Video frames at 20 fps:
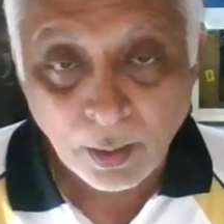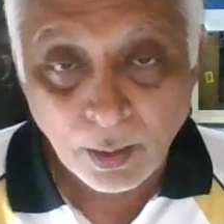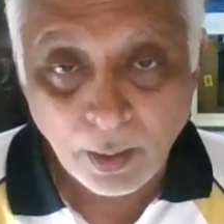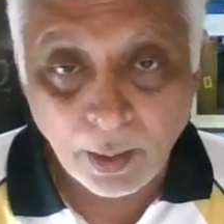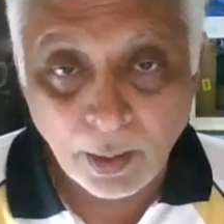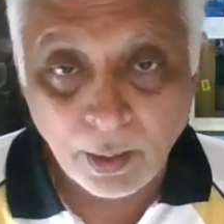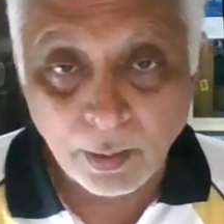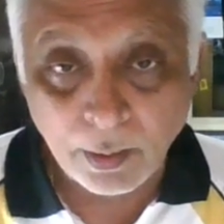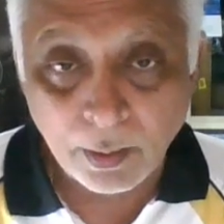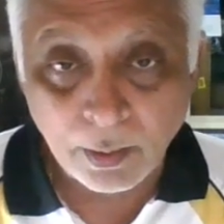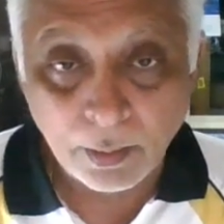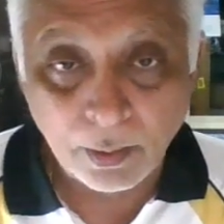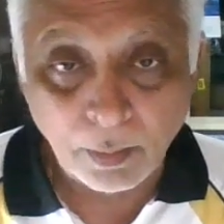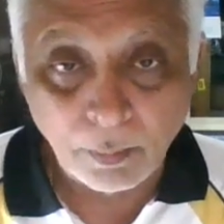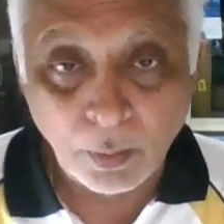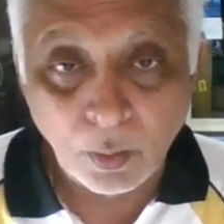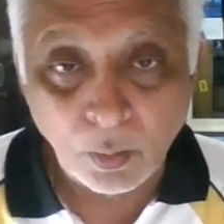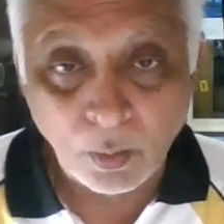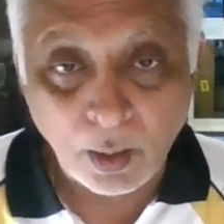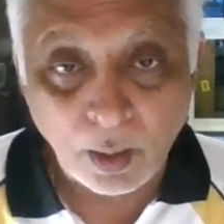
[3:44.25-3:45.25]
and it is
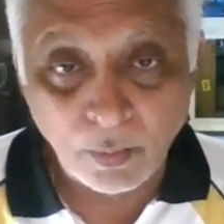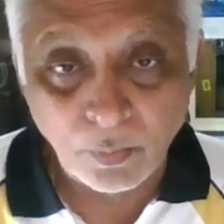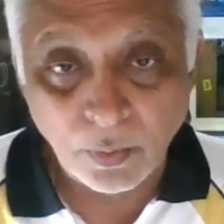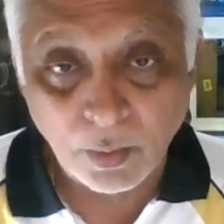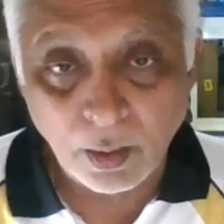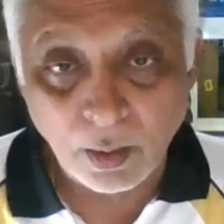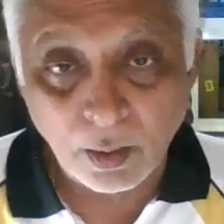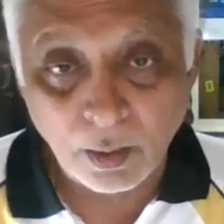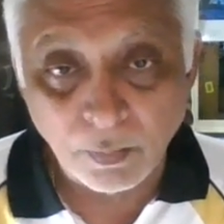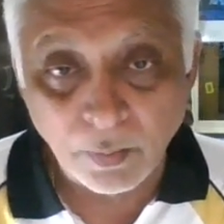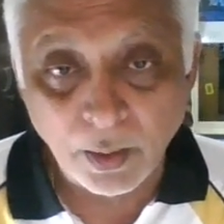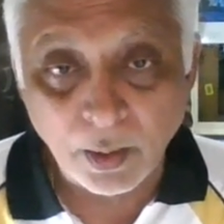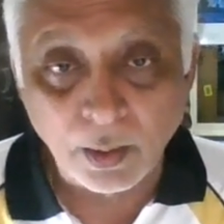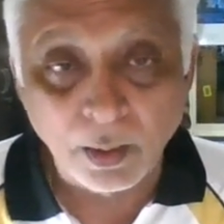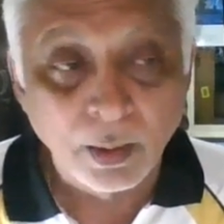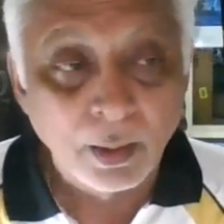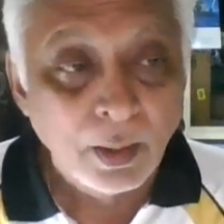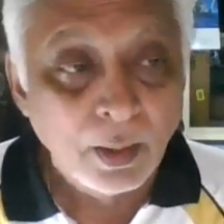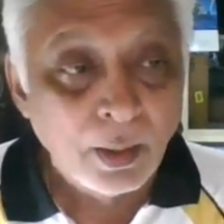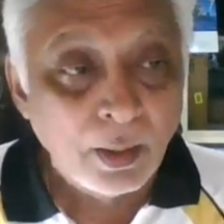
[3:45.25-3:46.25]
about half an hour away,
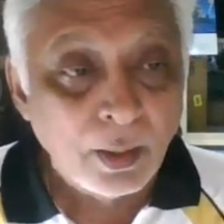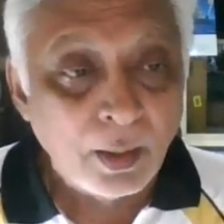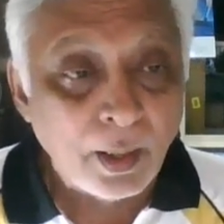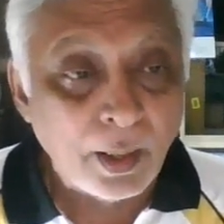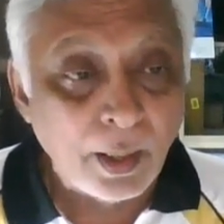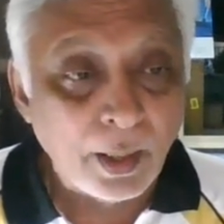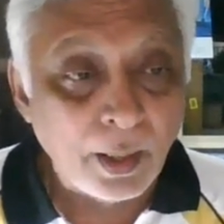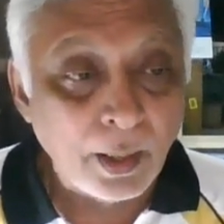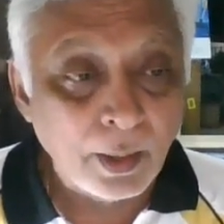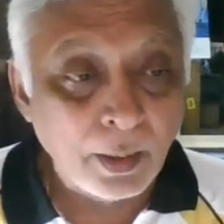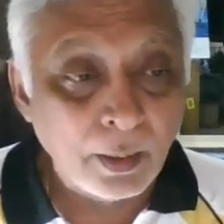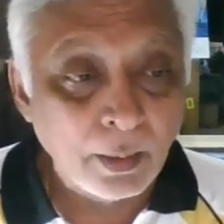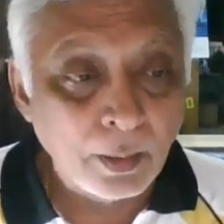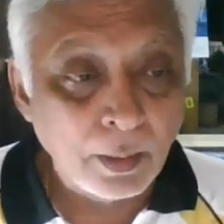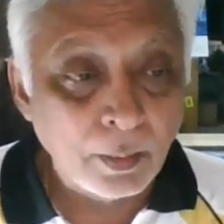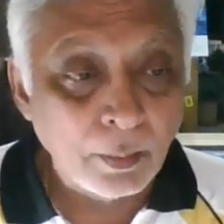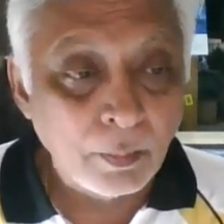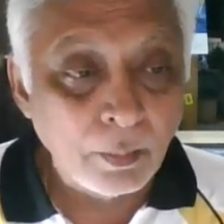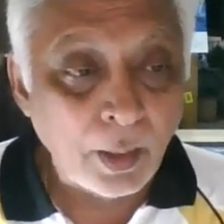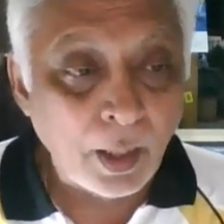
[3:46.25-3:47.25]
and
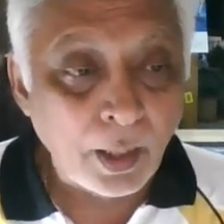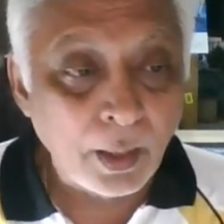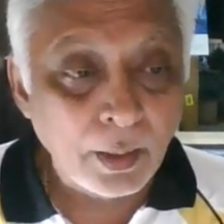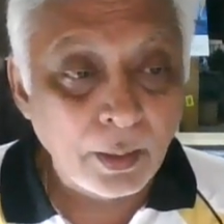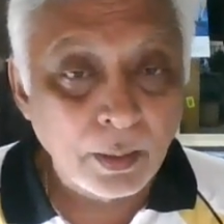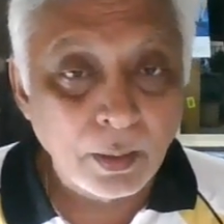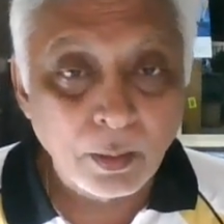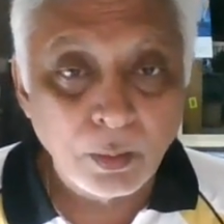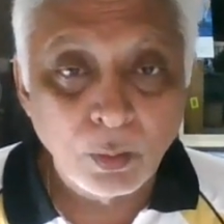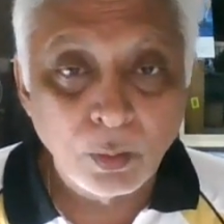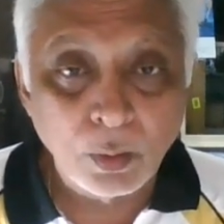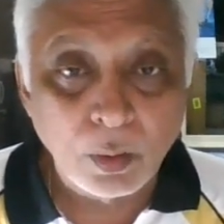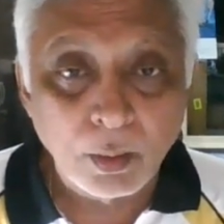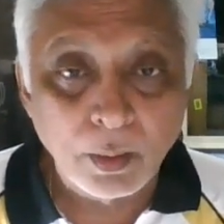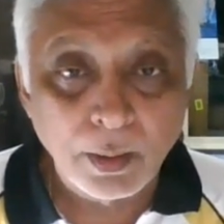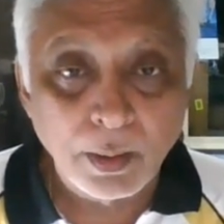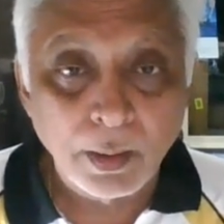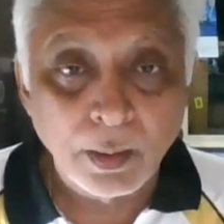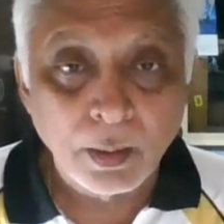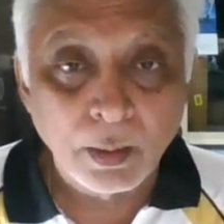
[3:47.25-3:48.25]
the manager who is
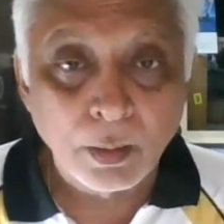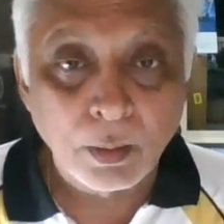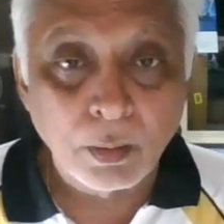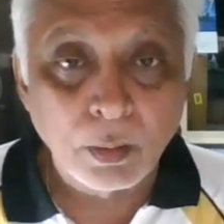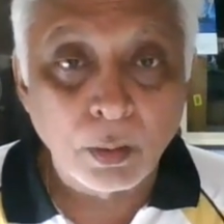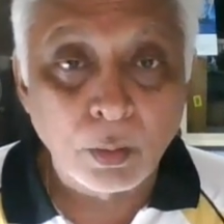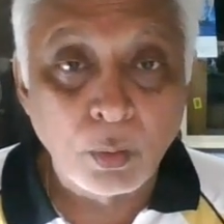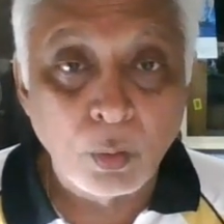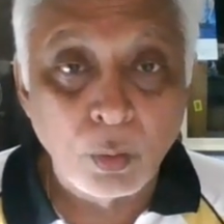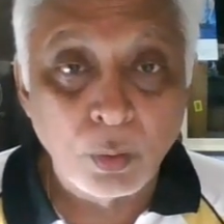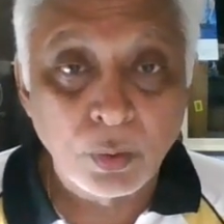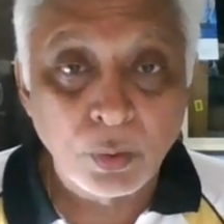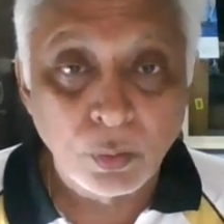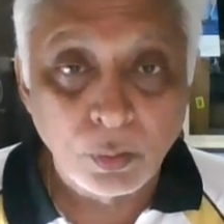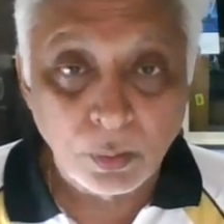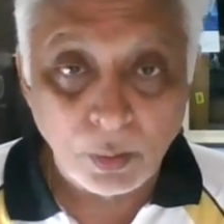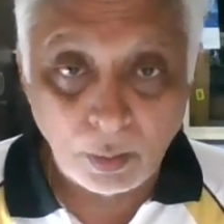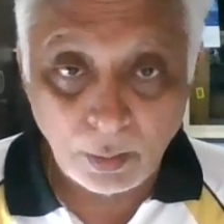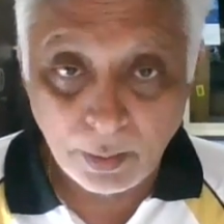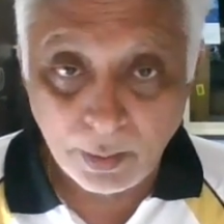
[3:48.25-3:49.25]
already here or the coach who
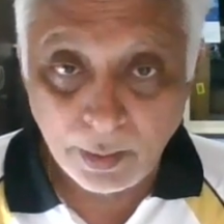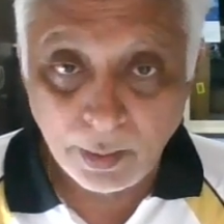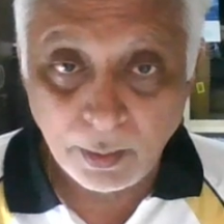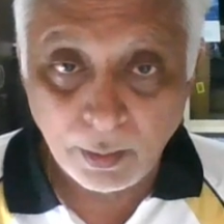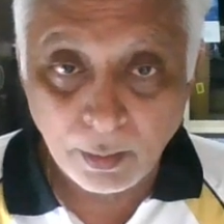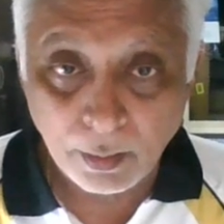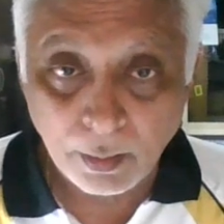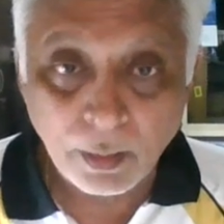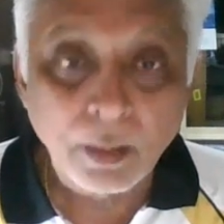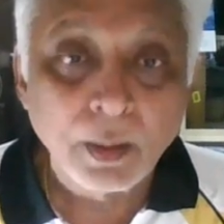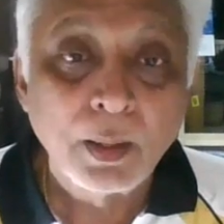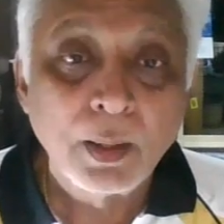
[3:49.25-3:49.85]
is already here